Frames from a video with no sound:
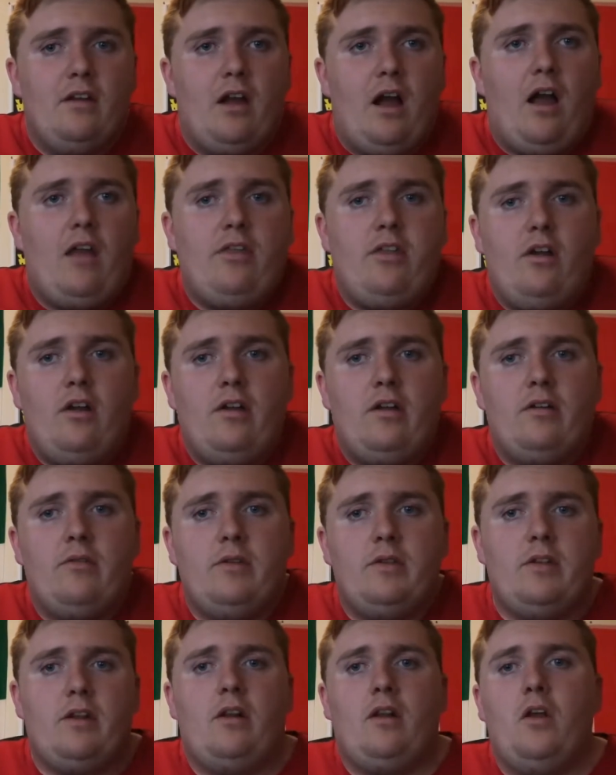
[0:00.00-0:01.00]
I thought it
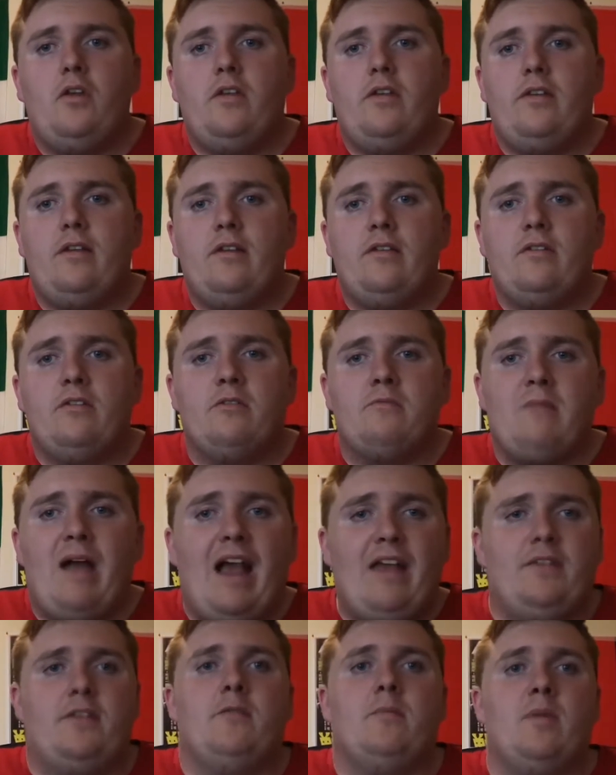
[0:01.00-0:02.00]
was the closest thing to a
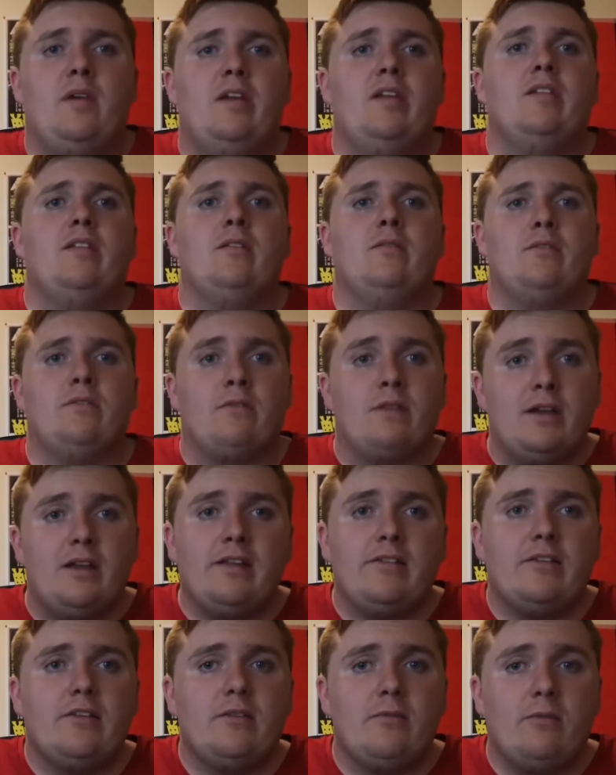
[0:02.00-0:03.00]
masterpiece that was
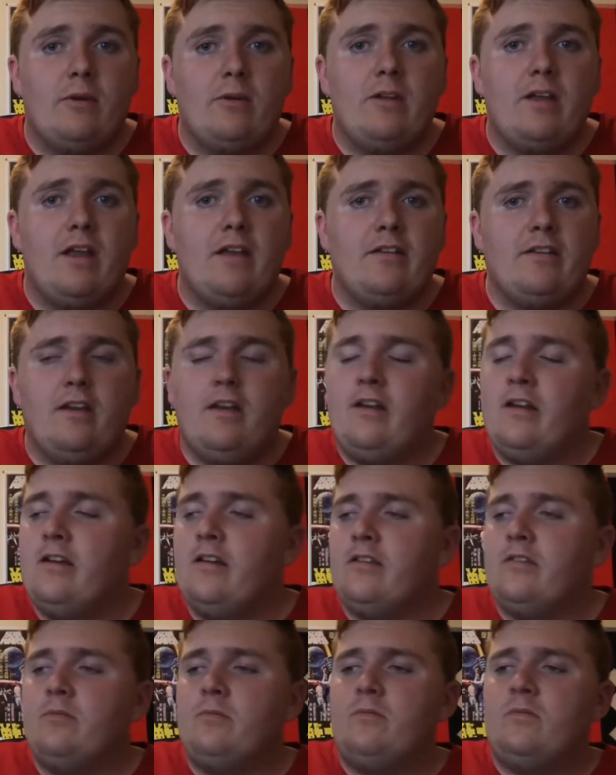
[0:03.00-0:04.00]
released in 2018, and
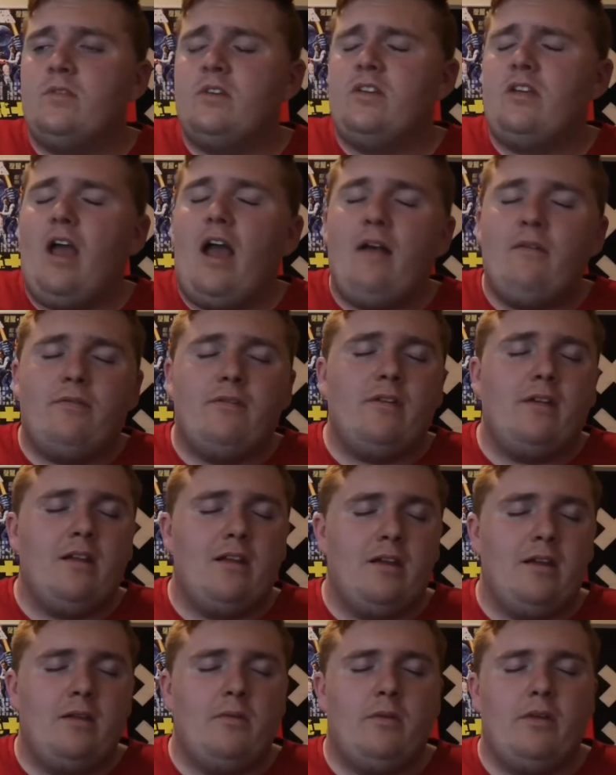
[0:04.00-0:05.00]
it's
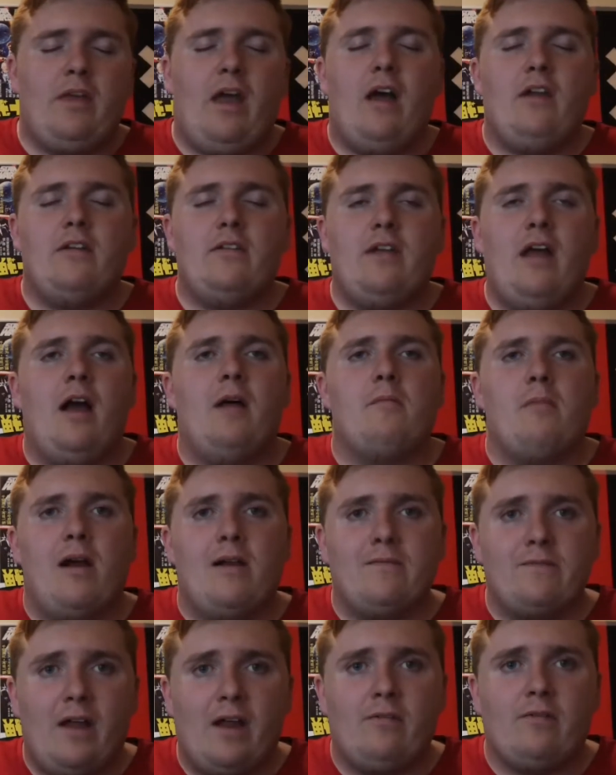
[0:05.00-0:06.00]
definitely, without a doubt,
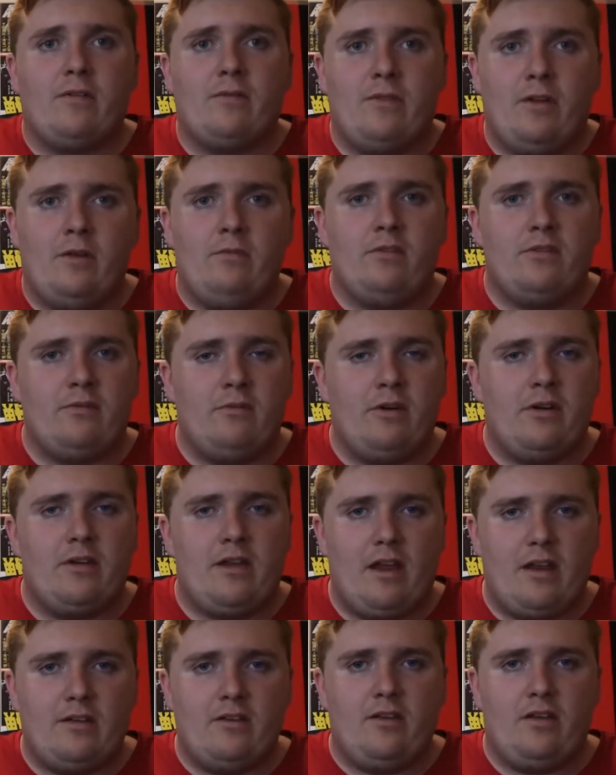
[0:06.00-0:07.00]
my favorite film of
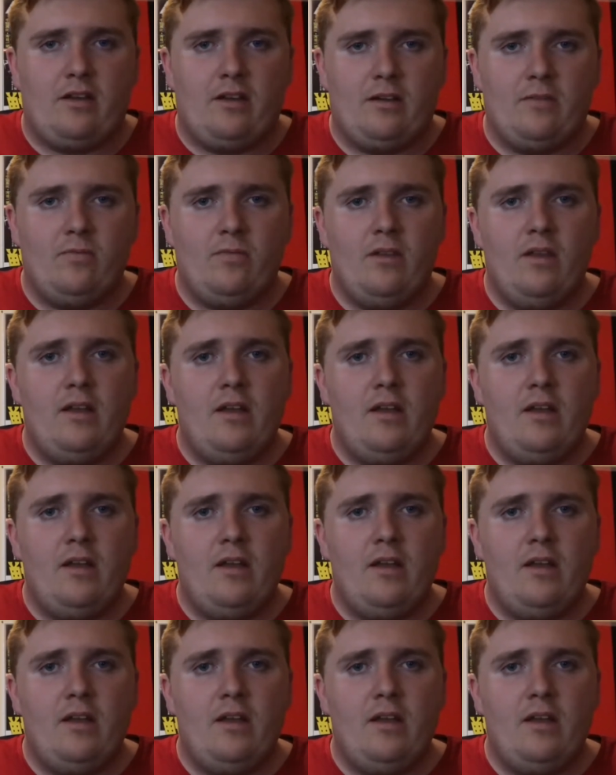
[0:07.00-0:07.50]
2018.